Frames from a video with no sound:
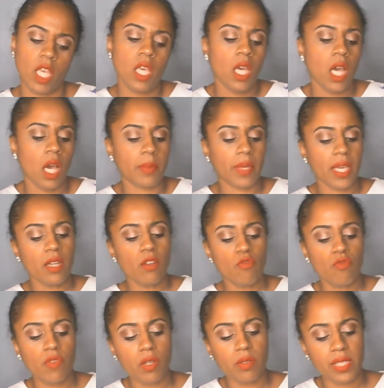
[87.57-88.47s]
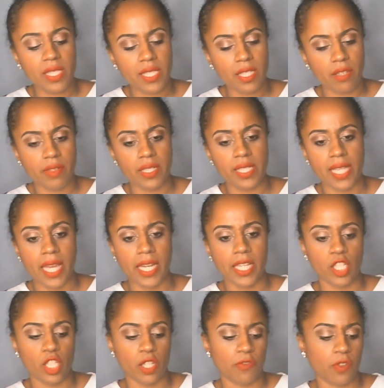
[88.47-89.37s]
I'm getting a real serious
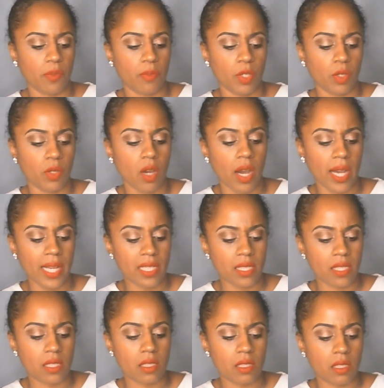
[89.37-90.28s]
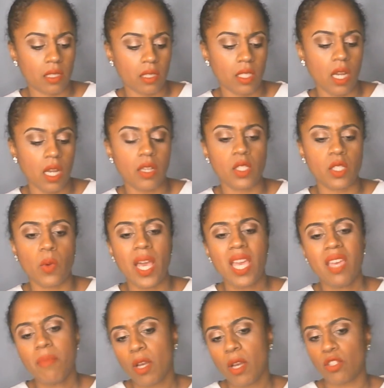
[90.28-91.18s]
energy from you guys. It's quite
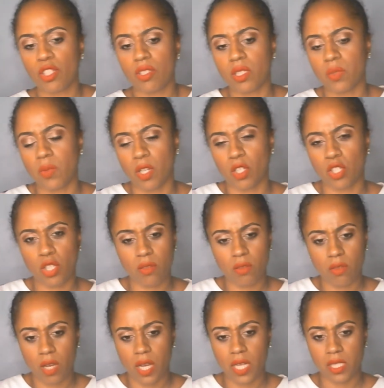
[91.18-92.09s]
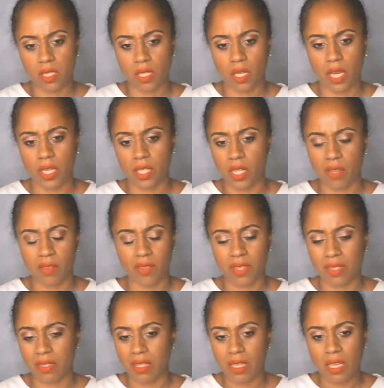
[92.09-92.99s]
emotional as well, because you guys are like, the
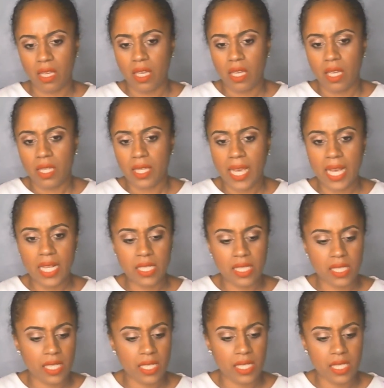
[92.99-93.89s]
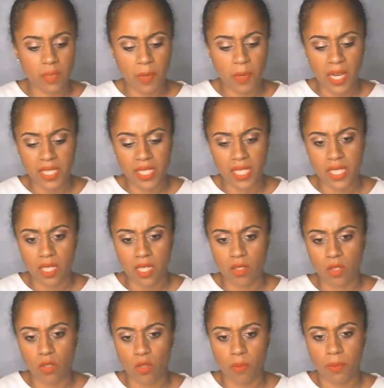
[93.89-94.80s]
Cancers, the Pisces and the
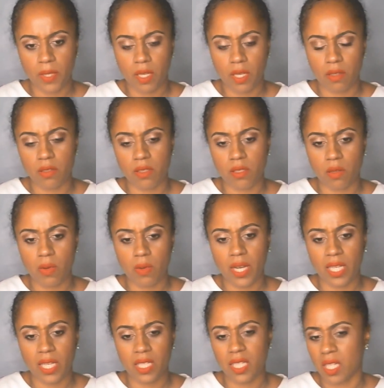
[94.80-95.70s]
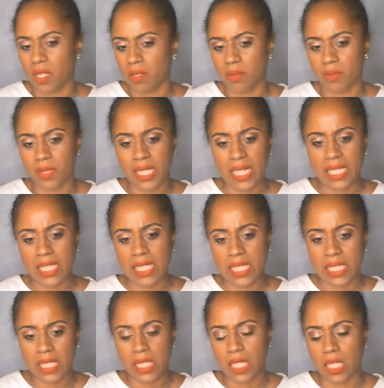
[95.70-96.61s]
Scorpios are quite,
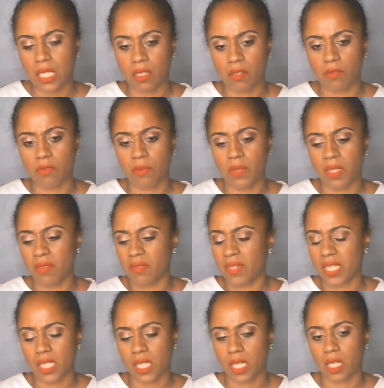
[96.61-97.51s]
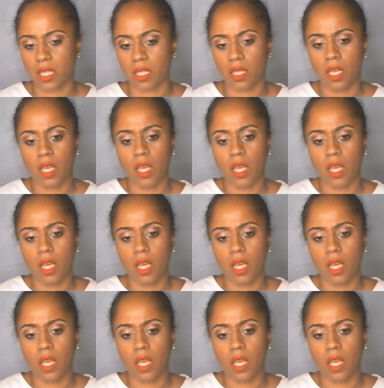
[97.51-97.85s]
sensitive, ready.